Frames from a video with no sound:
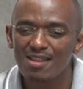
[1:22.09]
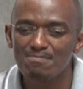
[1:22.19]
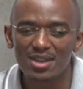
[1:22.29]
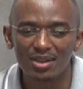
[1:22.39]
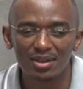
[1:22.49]

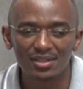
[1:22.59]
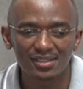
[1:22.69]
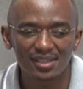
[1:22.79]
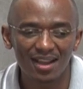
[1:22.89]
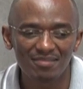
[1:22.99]

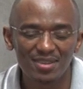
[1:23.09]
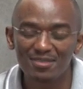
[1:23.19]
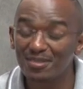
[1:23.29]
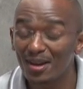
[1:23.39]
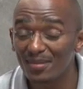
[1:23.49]
because I've been
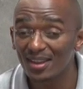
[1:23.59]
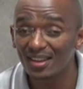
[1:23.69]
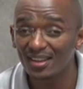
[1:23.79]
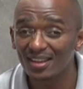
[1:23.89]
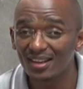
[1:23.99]

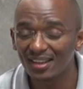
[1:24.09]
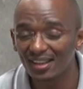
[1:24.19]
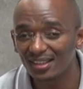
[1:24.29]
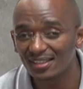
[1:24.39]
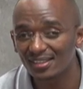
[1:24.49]
farming
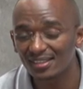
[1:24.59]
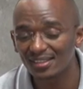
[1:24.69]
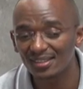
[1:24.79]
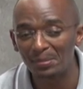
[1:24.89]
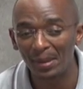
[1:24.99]

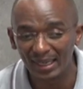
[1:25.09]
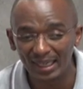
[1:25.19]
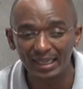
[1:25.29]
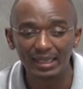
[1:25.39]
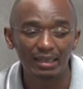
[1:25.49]
crickets
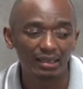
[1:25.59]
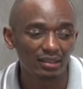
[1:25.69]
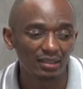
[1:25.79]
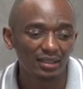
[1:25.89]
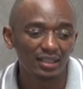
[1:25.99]
mainly
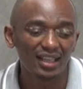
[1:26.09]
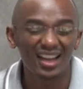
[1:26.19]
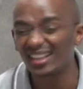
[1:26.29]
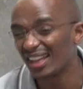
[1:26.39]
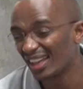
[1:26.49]

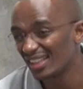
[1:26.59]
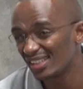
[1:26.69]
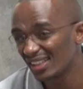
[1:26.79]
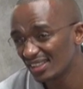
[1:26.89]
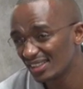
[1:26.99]
and other
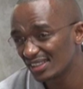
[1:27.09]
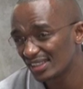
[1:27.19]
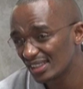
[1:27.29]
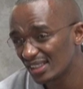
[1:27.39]
insects